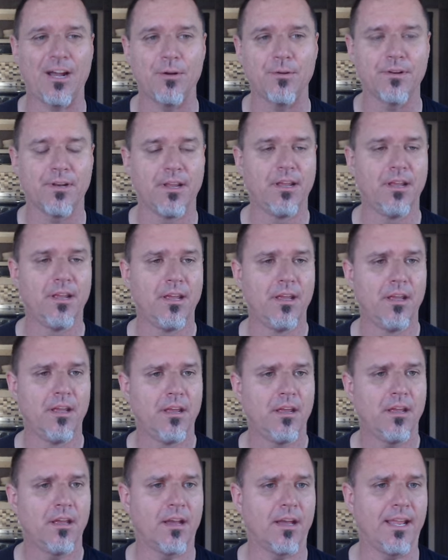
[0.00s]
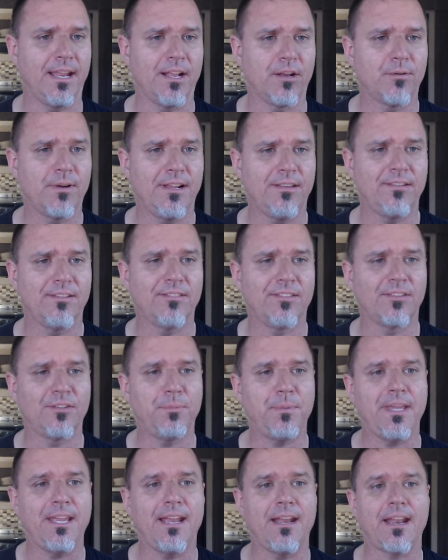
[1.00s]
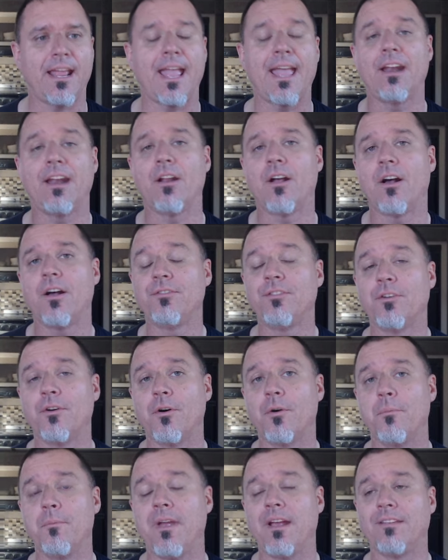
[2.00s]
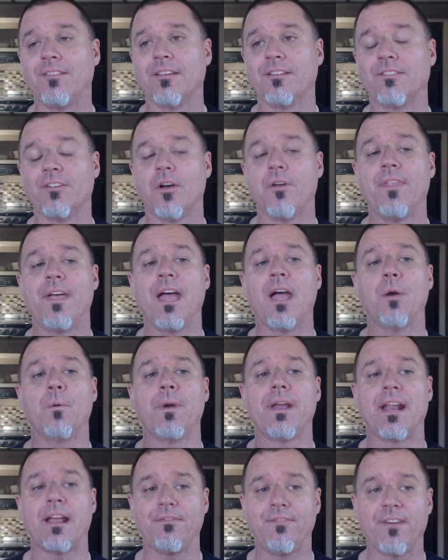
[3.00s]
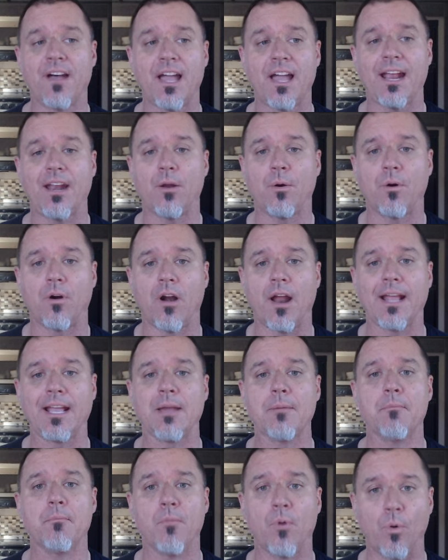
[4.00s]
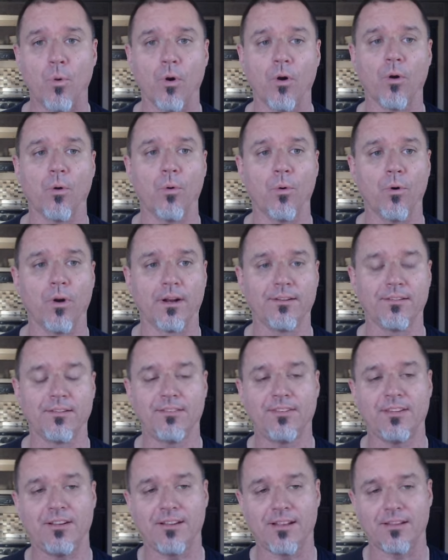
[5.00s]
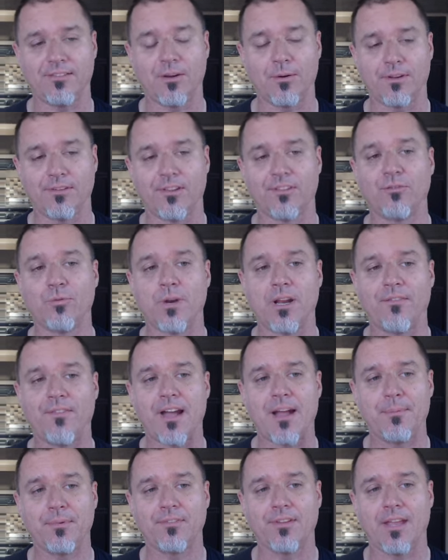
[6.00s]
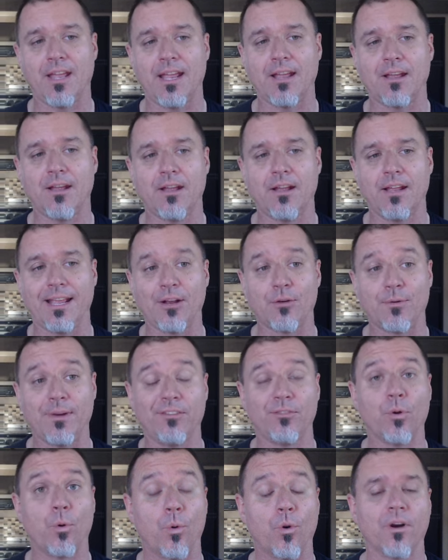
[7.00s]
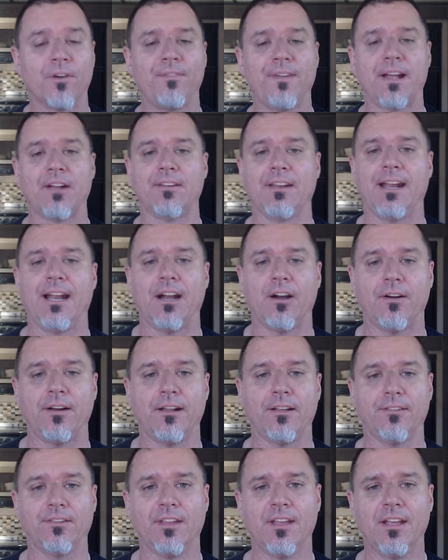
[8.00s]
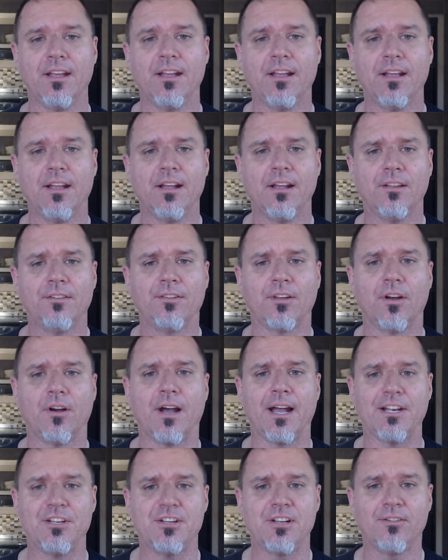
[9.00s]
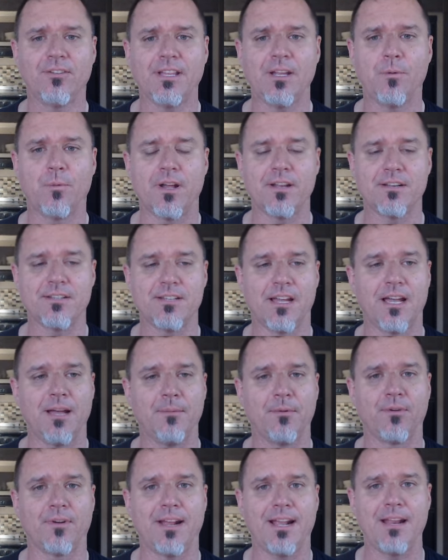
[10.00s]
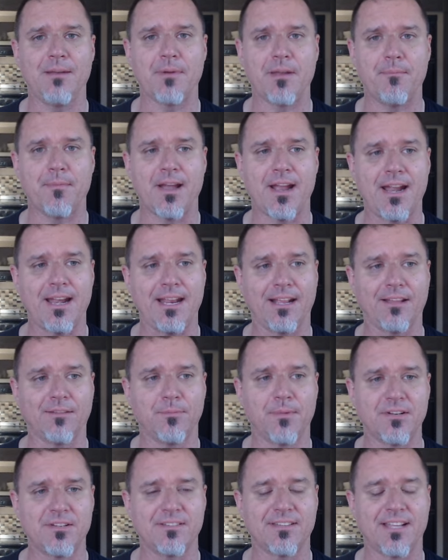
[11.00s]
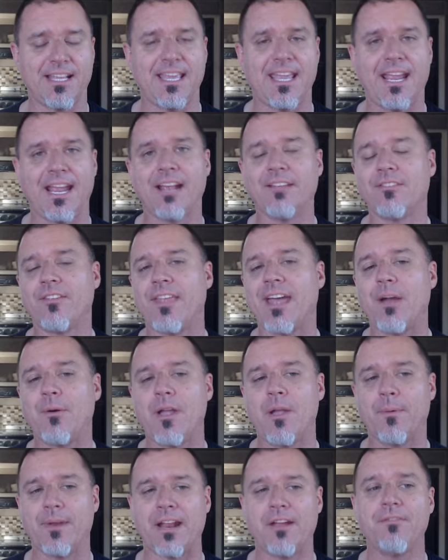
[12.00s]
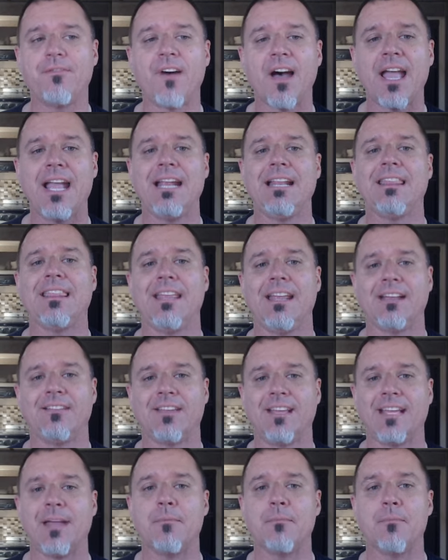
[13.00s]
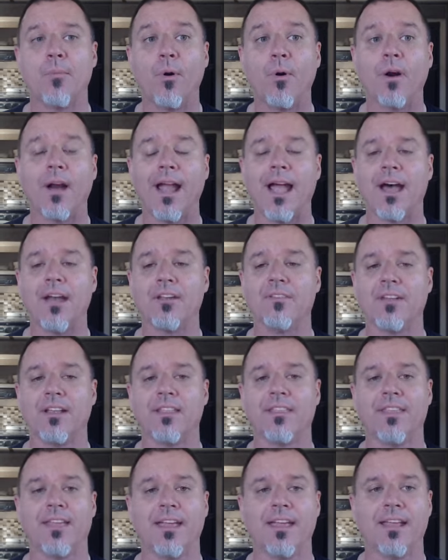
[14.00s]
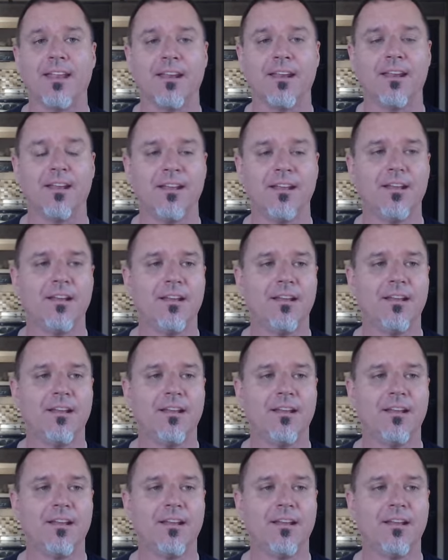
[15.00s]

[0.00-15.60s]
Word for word: out. Uh, increases the speed, and it also makes it so that when I find ore, I get more ore because you see where it says 25% increased ore found in areas. So I generally want to upgrade my mining as much as I can, so that way when I find things, I get more out of it than